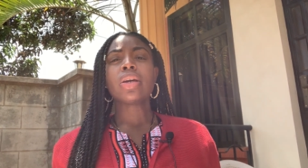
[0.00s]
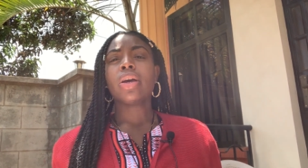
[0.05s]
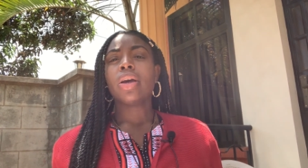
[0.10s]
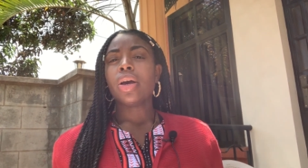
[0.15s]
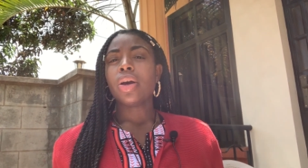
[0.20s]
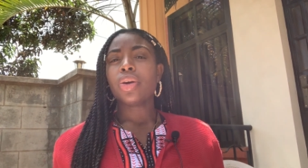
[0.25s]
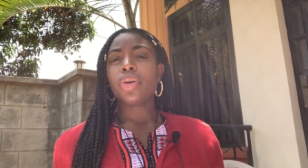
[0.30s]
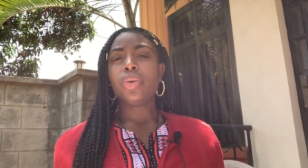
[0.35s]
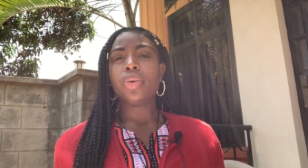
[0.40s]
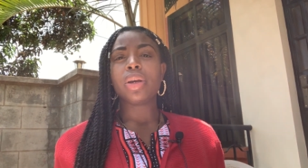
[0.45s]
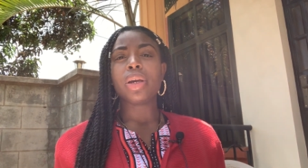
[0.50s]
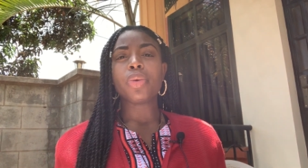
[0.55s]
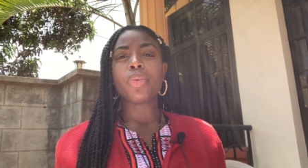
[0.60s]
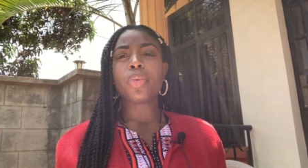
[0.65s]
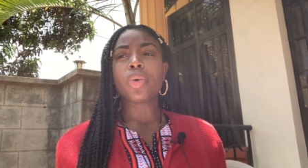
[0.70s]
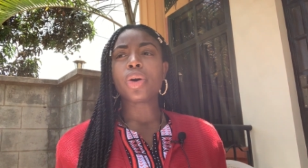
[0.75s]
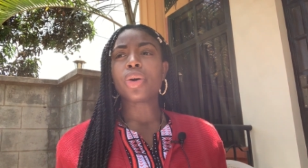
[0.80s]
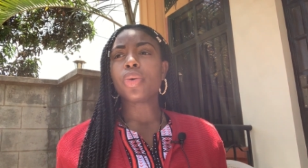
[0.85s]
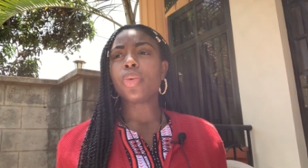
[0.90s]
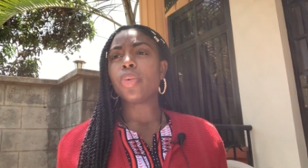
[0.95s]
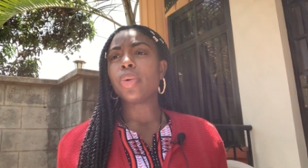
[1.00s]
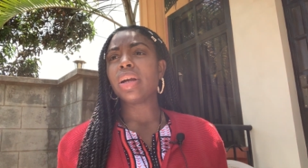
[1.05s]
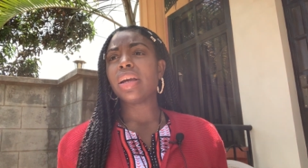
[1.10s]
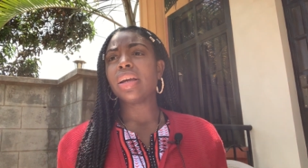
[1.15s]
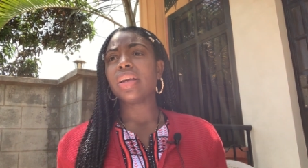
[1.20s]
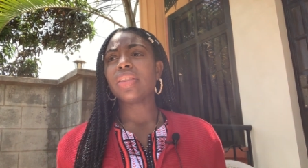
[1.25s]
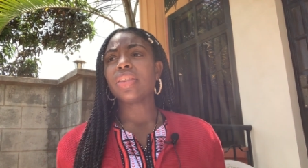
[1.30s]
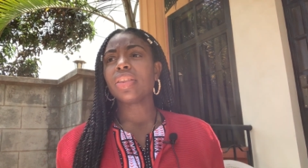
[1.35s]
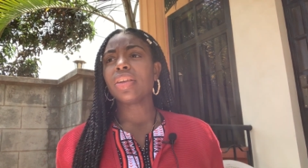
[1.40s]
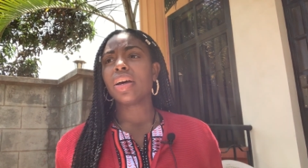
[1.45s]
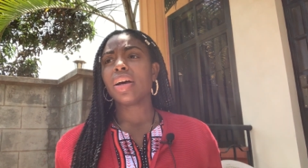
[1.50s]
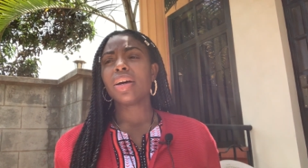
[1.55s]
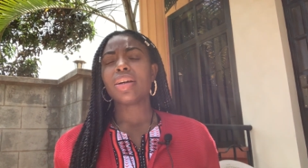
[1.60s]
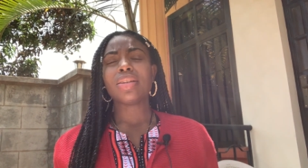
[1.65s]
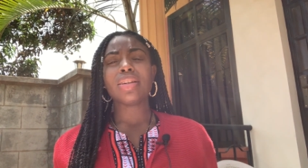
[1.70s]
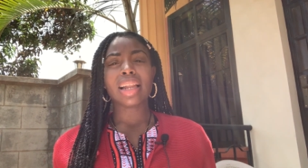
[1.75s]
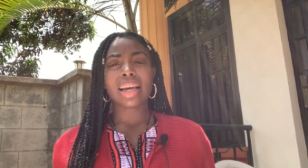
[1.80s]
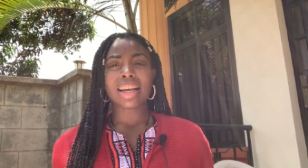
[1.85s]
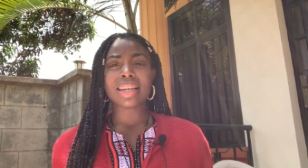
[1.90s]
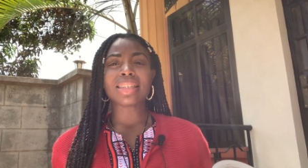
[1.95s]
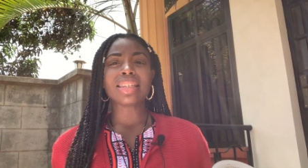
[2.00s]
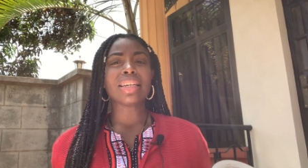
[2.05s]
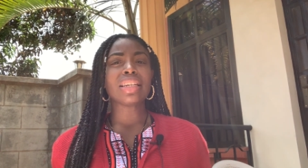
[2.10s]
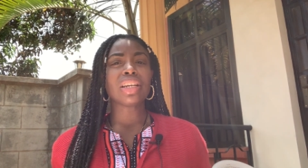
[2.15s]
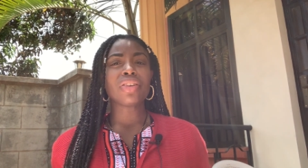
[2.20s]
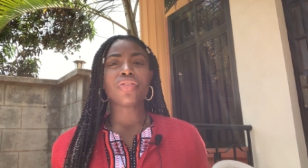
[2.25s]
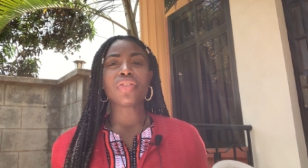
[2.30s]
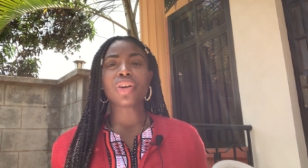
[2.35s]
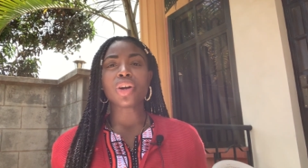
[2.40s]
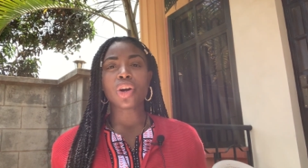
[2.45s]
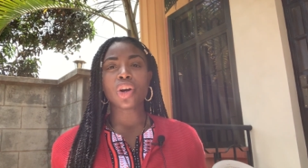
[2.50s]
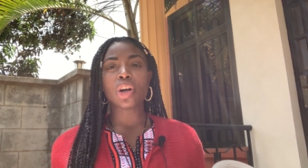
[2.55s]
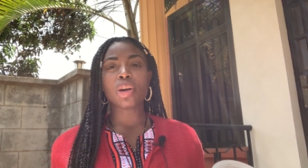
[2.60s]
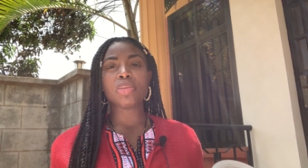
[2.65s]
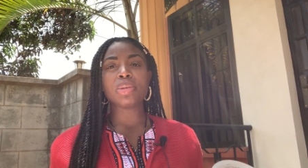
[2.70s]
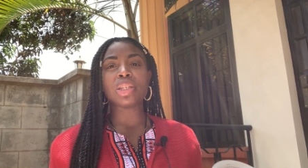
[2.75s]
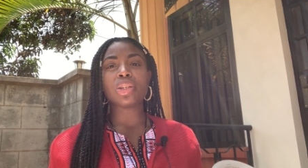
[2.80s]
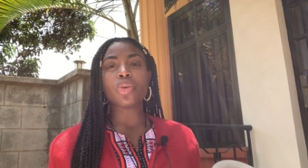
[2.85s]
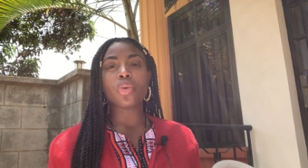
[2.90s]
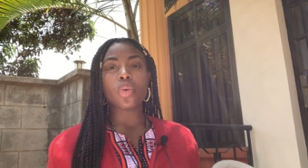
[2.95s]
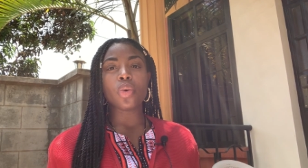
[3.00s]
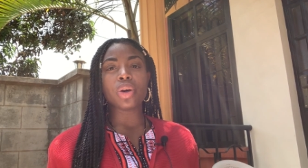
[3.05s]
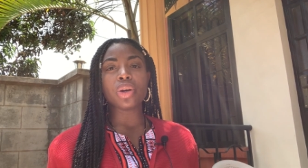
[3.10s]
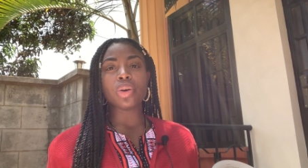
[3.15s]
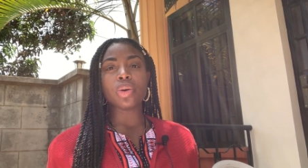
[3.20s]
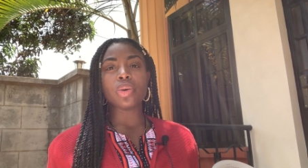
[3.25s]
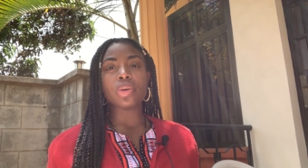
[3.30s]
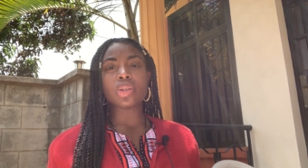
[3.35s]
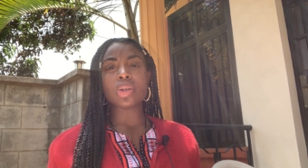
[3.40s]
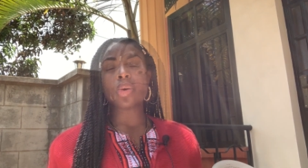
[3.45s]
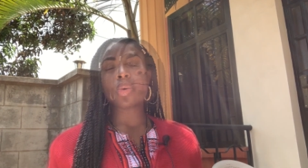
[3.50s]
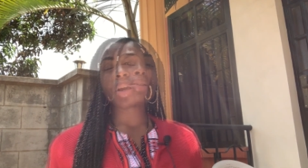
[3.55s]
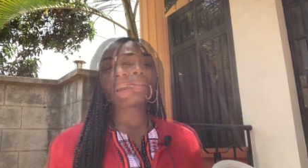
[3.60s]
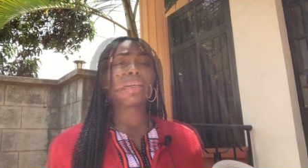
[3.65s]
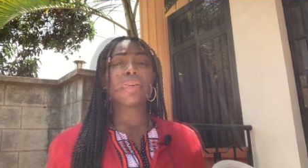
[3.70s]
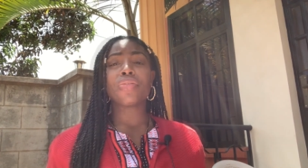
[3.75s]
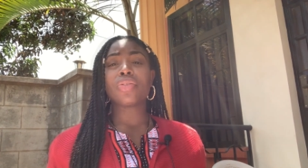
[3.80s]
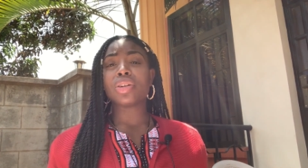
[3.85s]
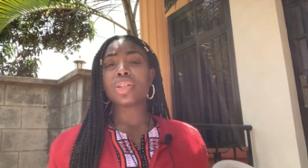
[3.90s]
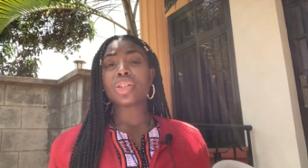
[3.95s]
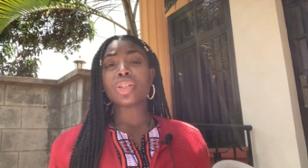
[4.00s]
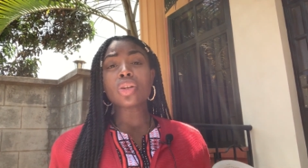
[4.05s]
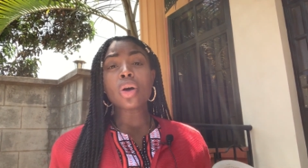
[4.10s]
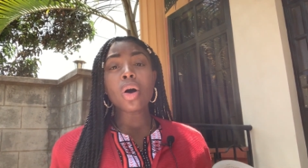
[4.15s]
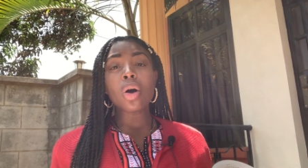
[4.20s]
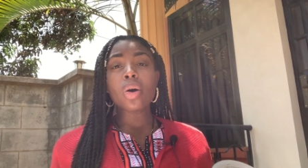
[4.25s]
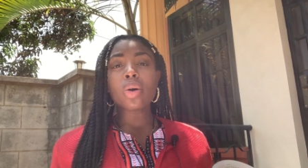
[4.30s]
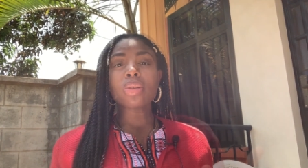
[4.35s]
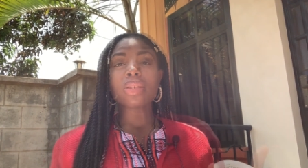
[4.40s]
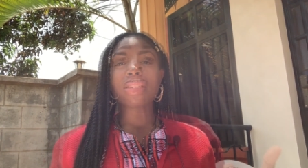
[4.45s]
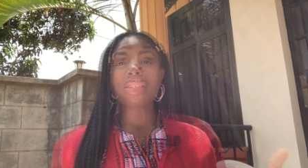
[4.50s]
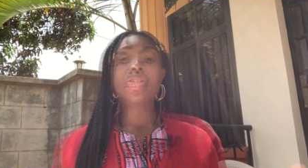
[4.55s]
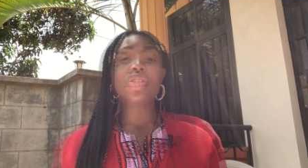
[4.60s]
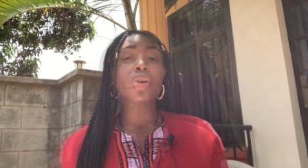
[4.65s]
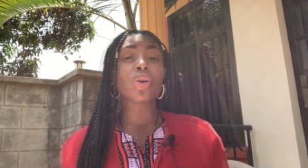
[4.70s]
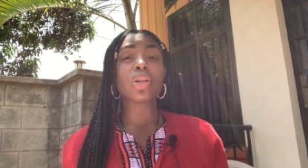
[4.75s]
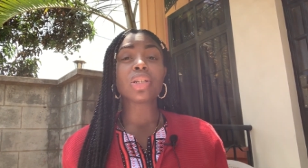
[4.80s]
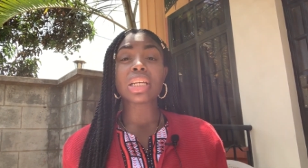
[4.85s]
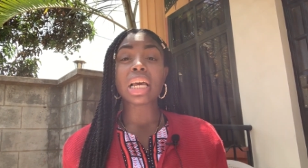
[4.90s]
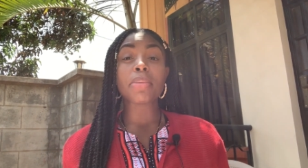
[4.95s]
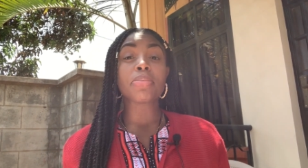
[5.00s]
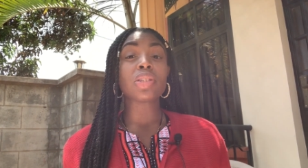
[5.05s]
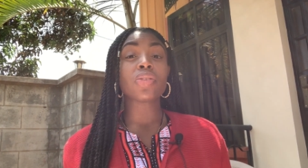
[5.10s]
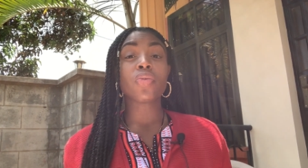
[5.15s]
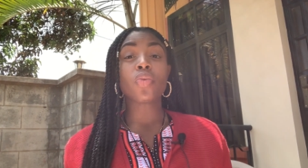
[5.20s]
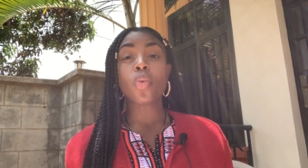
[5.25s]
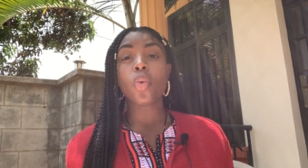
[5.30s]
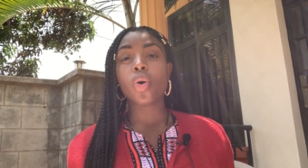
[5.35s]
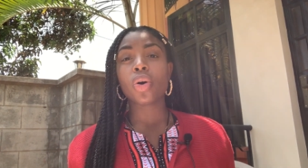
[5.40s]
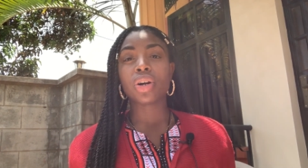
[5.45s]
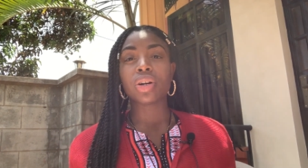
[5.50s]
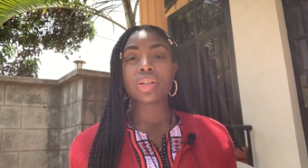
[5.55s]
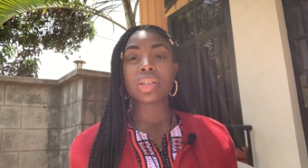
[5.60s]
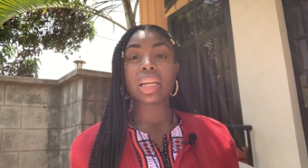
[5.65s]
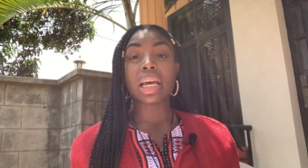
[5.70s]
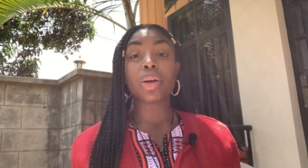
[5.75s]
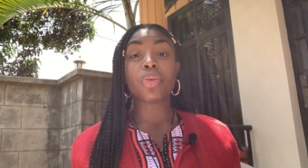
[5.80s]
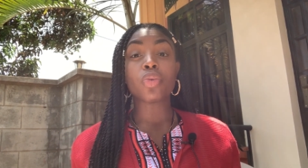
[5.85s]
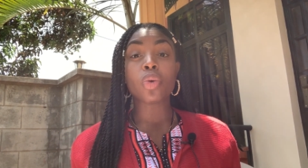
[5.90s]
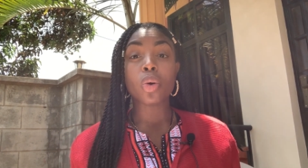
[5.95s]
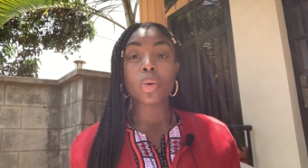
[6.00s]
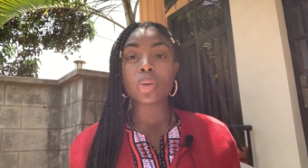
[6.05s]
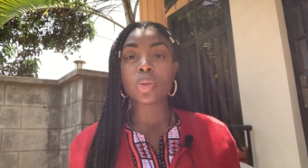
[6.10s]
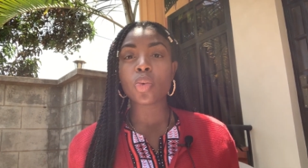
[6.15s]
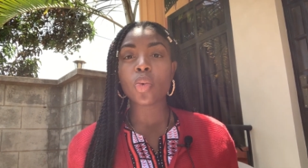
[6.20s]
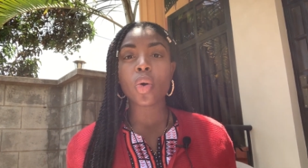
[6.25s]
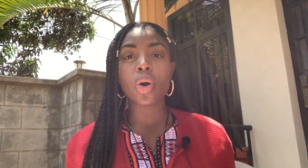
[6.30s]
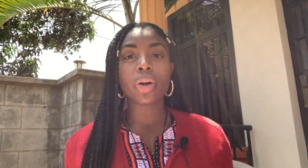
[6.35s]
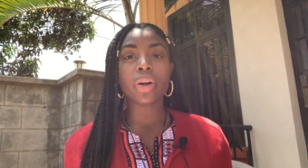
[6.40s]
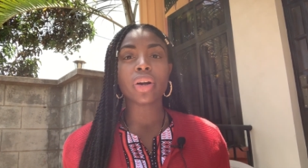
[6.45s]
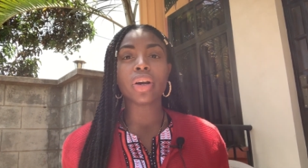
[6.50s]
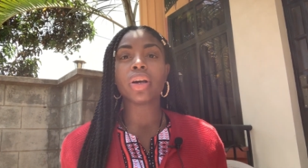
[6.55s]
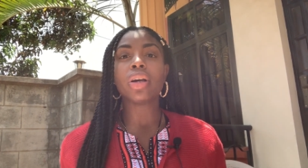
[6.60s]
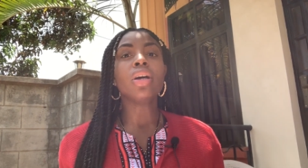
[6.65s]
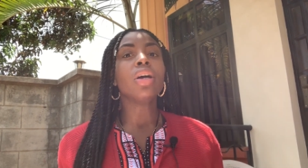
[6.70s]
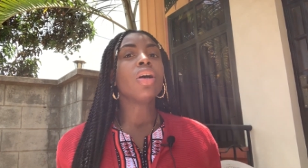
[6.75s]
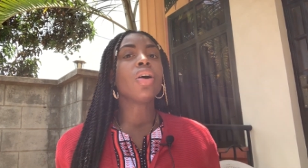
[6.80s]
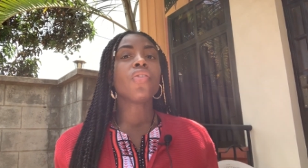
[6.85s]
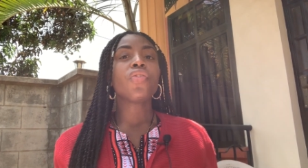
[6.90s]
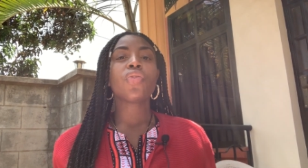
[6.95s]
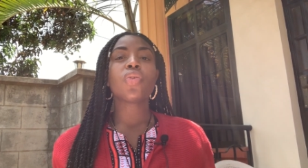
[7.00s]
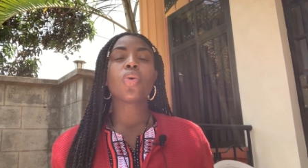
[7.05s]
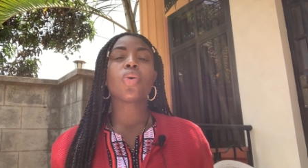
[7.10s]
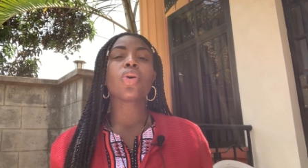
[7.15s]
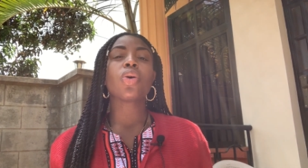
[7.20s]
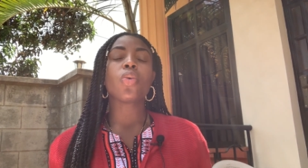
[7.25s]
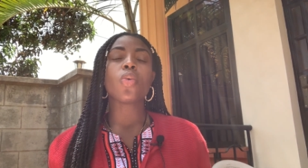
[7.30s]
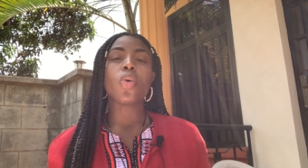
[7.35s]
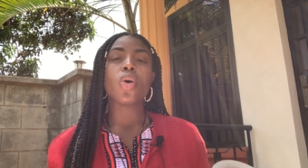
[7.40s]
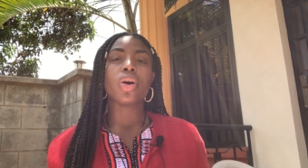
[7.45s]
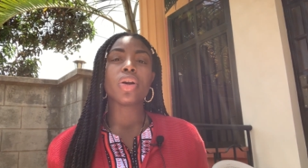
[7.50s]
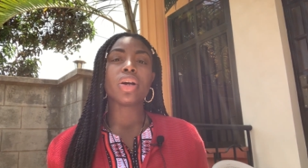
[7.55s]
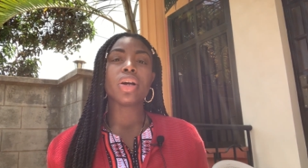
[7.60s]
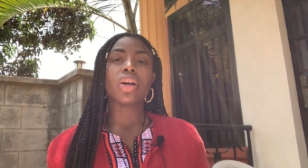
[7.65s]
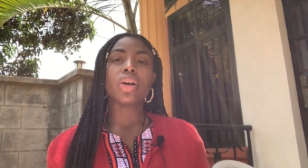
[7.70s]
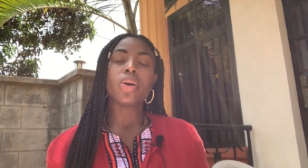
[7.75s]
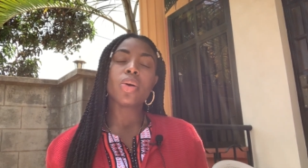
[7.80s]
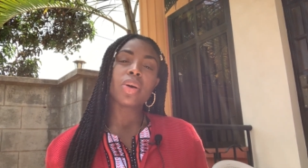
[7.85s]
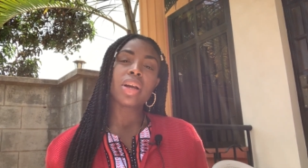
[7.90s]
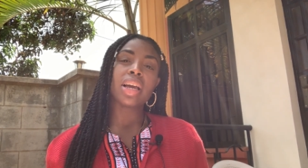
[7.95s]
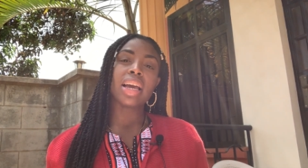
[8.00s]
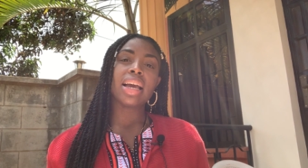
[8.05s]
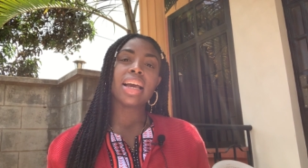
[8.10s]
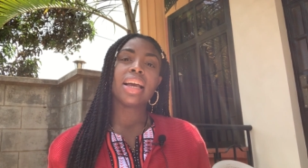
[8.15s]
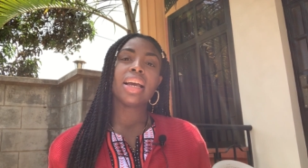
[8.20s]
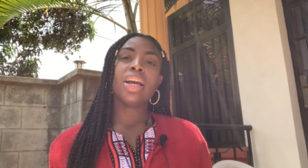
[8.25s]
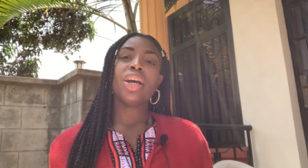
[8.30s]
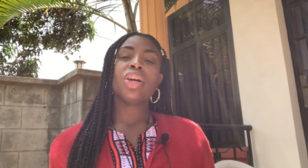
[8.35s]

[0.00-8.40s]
You can work with, uh, like I said, different herbs and oils, okay? Different salts, certain types of waters like rose water, Florida water, okay?